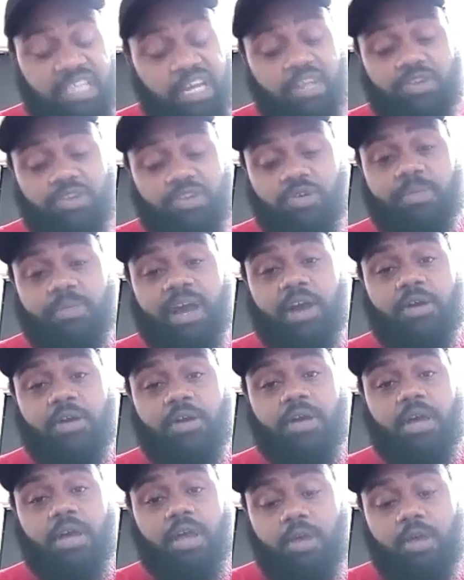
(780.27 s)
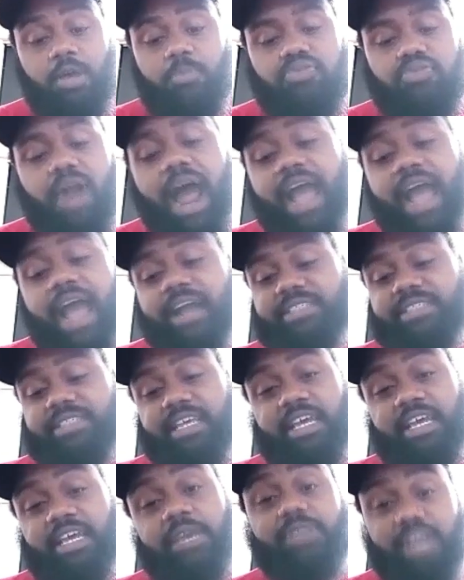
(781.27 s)
telling you about. Prior to
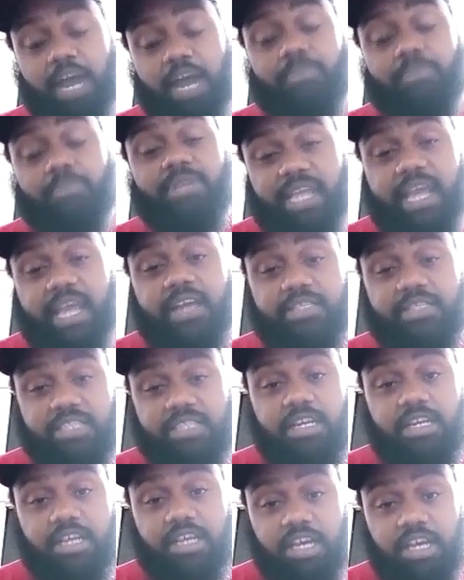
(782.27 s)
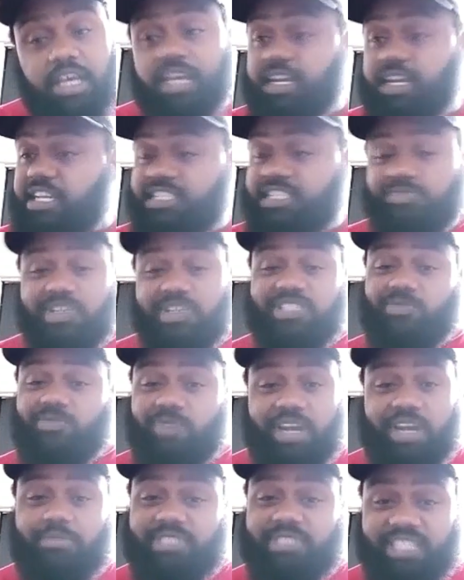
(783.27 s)
him coming down to the hood, and this wasn't
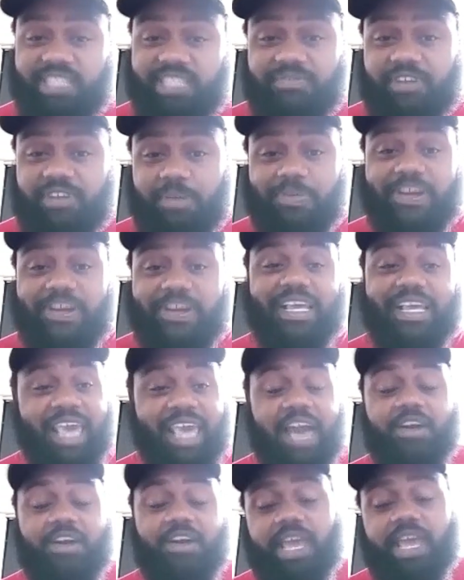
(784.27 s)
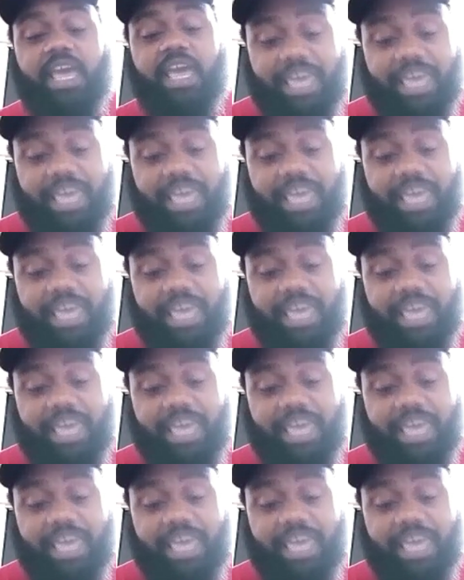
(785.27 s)
when I was living up here in the county,